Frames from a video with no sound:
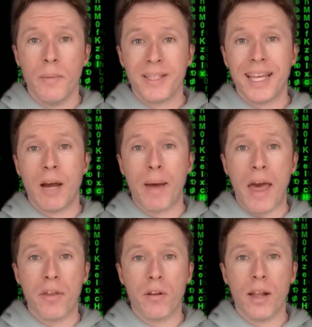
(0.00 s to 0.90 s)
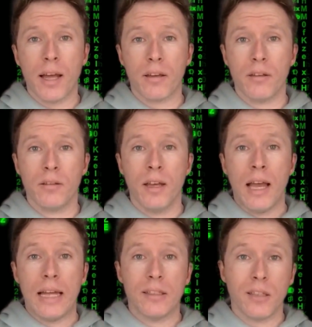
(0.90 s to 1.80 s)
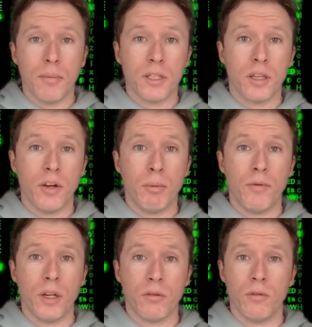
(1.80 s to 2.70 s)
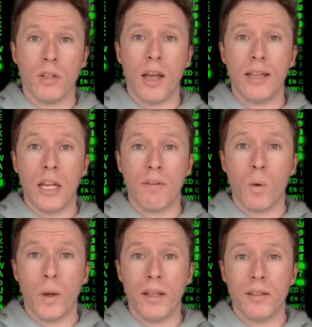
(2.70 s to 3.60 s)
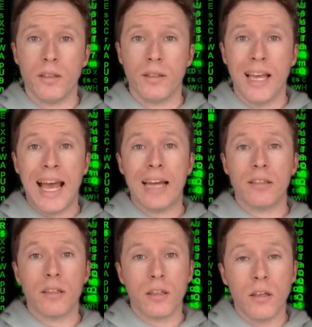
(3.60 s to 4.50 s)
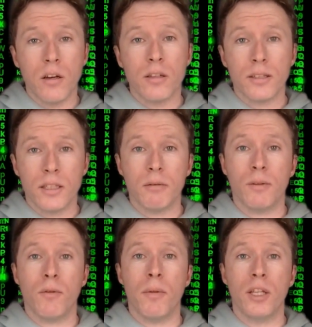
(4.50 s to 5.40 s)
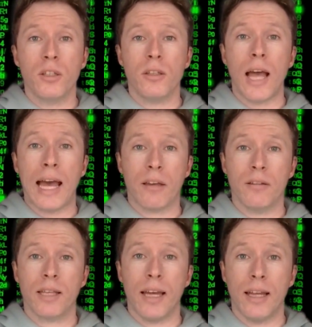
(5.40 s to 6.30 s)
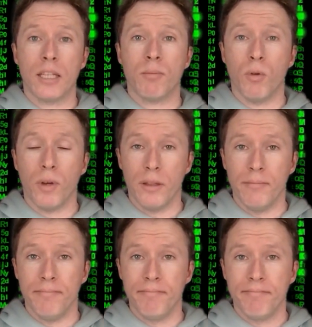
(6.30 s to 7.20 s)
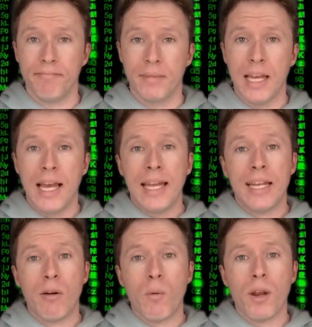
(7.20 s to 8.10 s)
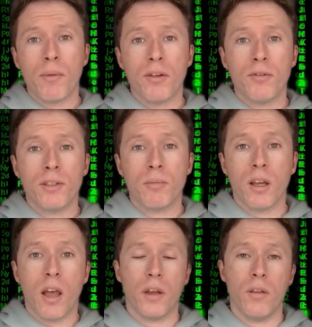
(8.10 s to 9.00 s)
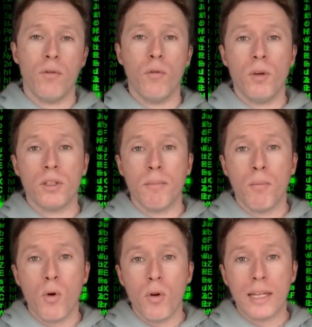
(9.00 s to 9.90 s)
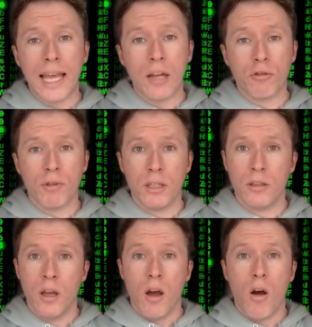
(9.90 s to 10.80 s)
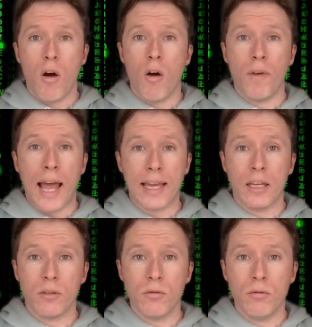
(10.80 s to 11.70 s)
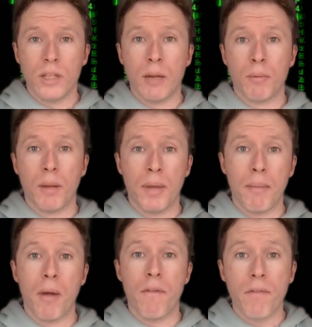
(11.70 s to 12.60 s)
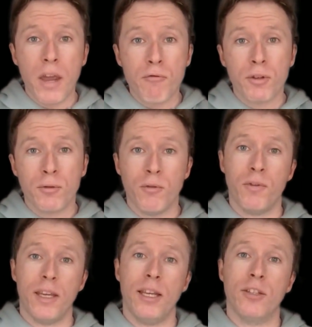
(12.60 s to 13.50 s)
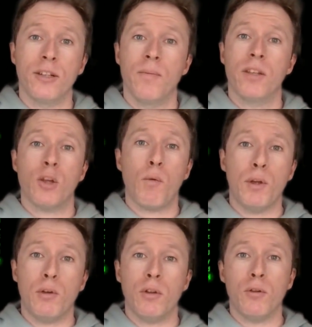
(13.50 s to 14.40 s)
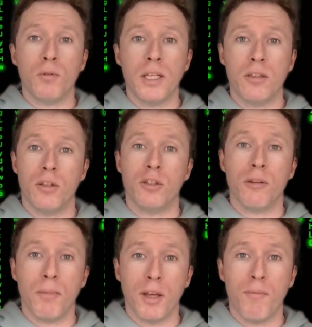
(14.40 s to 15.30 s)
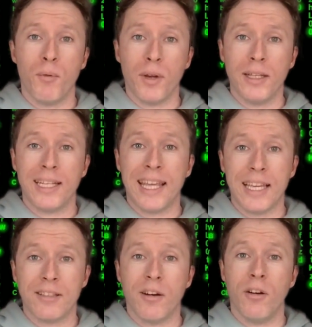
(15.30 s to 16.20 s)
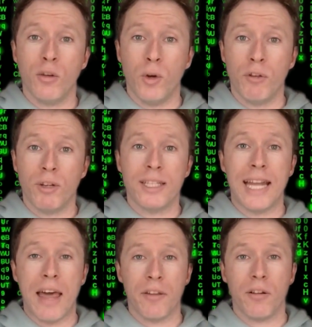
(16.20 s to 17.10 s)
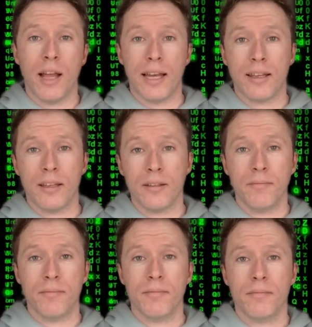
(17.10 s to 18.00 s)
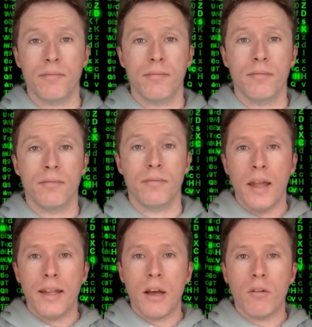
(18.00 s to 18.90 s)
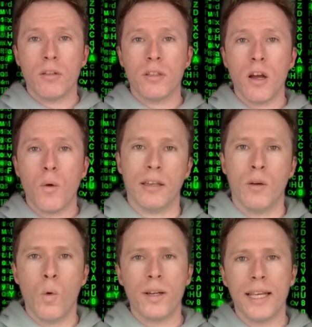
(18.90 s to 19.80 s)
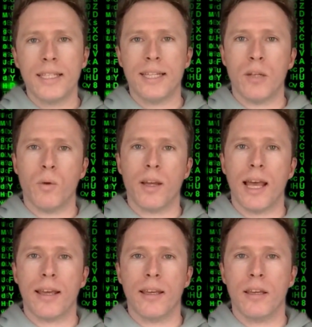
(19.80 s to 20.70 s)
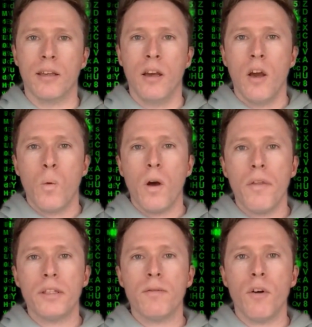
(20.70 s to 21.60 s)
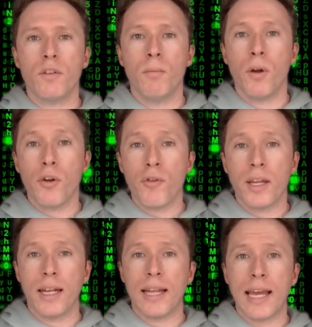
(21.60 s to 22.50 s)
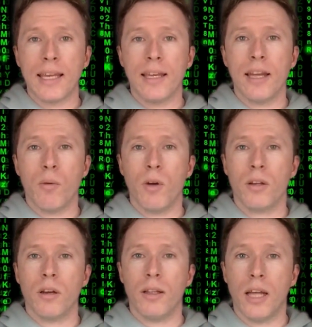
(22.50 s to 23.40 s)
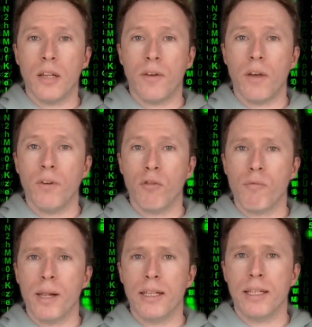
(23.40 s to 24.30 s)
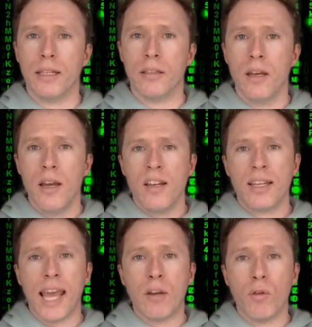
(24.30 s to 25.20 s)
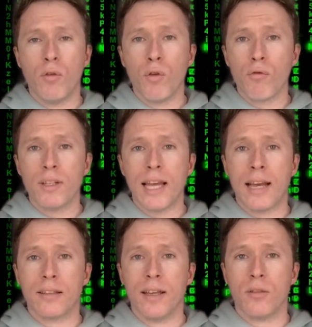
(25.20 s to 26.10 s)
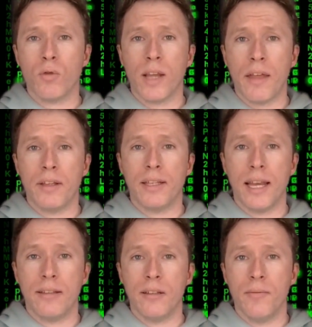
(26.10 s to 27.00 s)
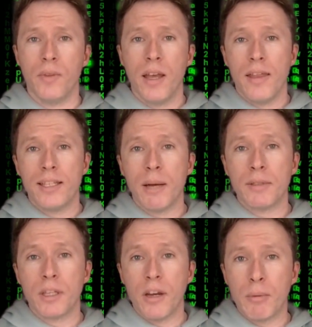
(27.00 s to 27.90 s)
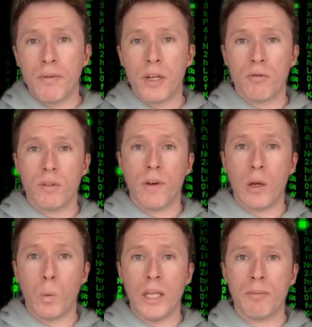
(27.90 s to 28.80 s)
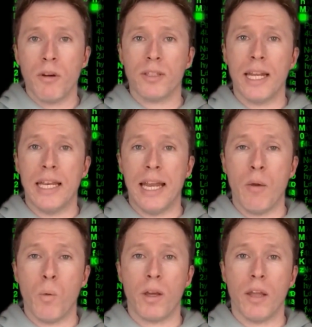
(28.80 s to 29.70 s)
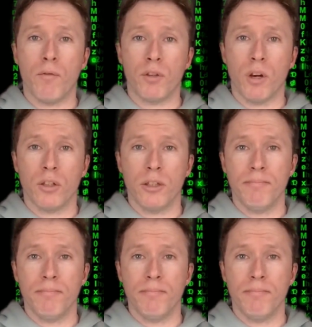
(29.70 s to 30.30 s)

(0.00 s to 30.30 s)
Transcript: They help ethical hackers and cybersecurity professionals to identify weaknesses and secure systems before malicious hackers can exploit them. Now, what I'm going to do is I'm going to cover the four most important categories of hacking tools, and I'm going to pick my favorite tool for each. So hopefully you can use these as a jumping up point to kickstart your interest in ethical hacking. Now, to start with, what is network hacking? Well, this involves monitoring and attacking a network to identify vulnerabilities, to gain unauthorized access, or gather data. This helps security professionals find weak spots in network infrastructure.